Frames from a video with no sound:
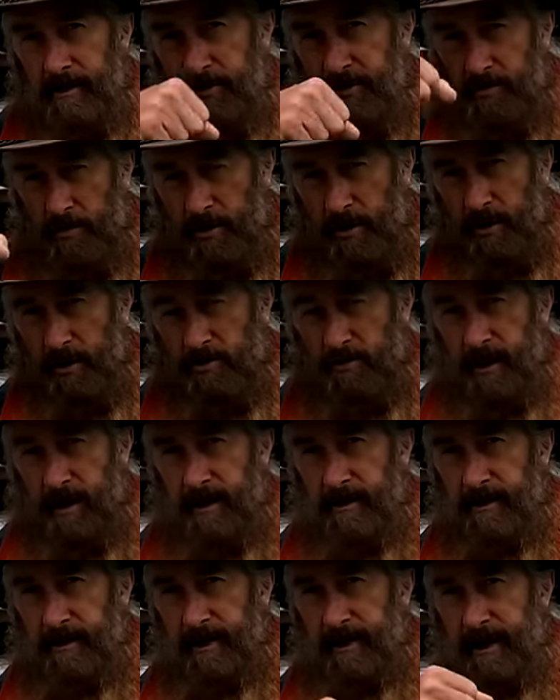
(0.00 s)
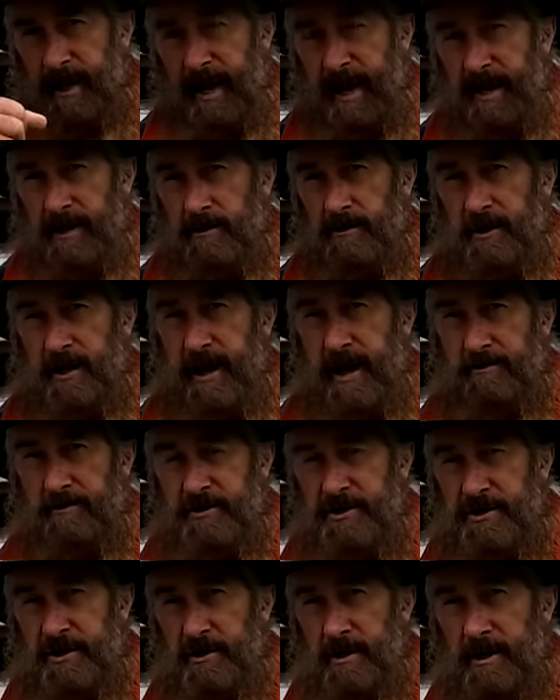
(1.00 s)
twirl around the handle a
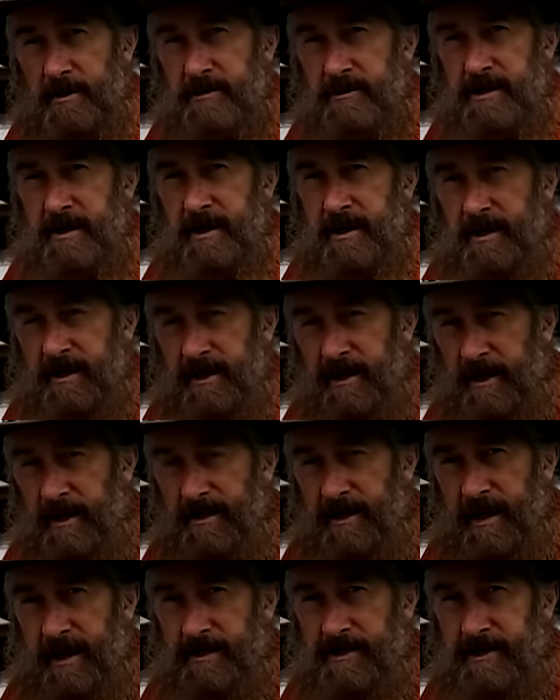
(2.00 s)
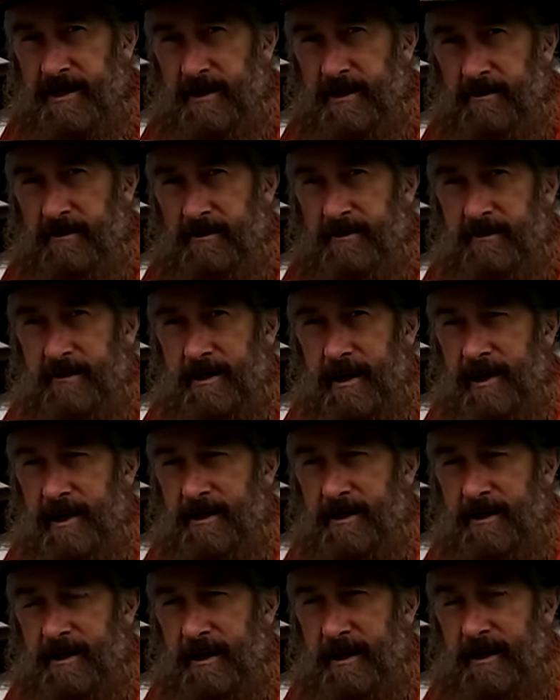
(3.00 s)
couple of times and that's it.
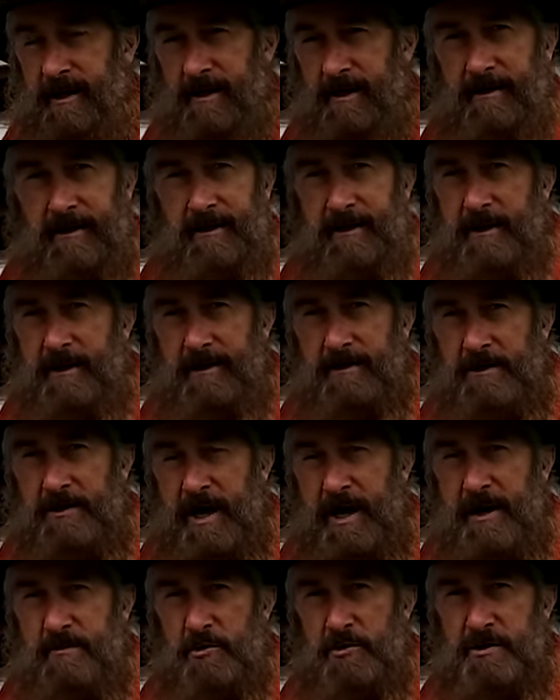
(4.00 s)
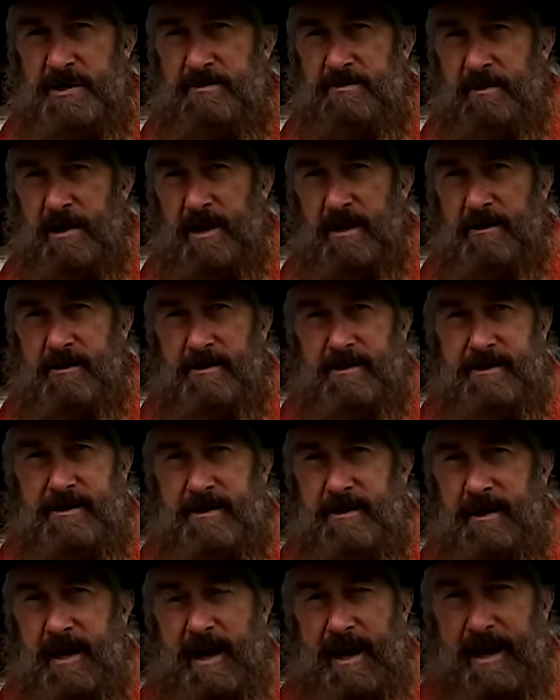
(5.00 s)
And uh, no more
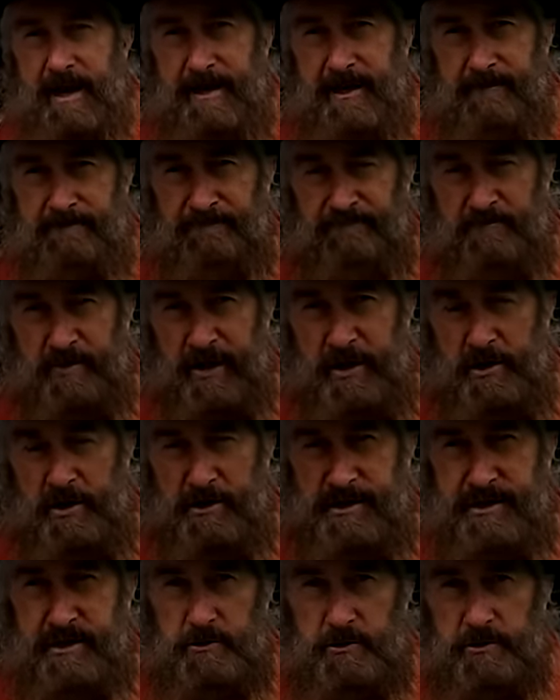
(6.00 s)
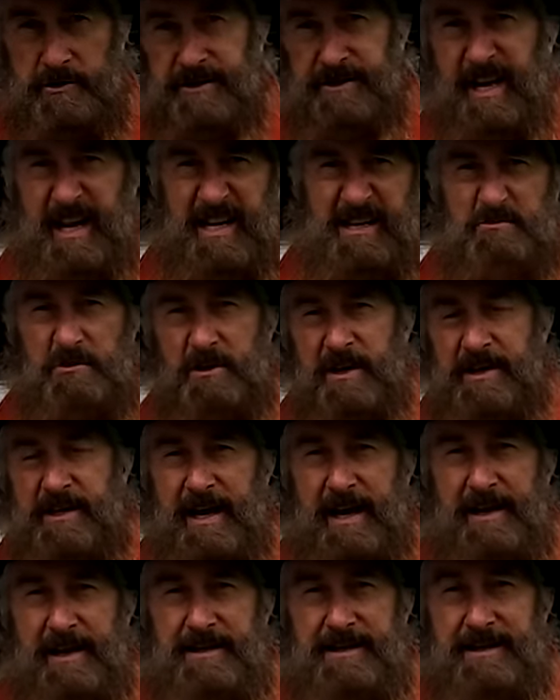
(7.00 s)
smells and because it all does what it
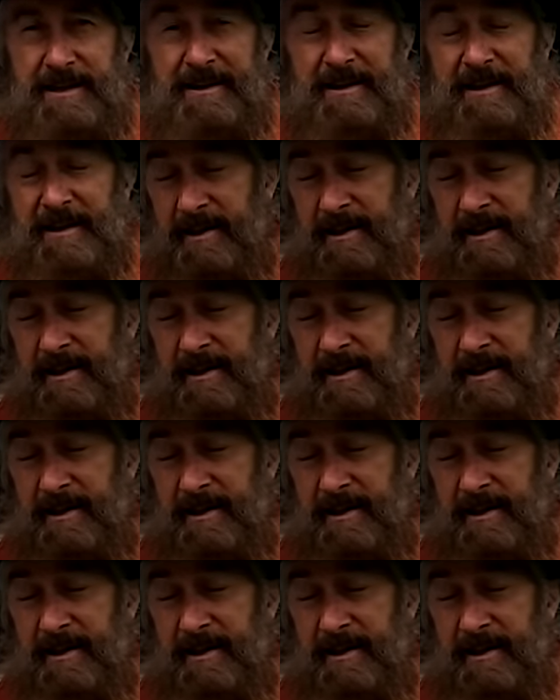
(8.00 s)
does,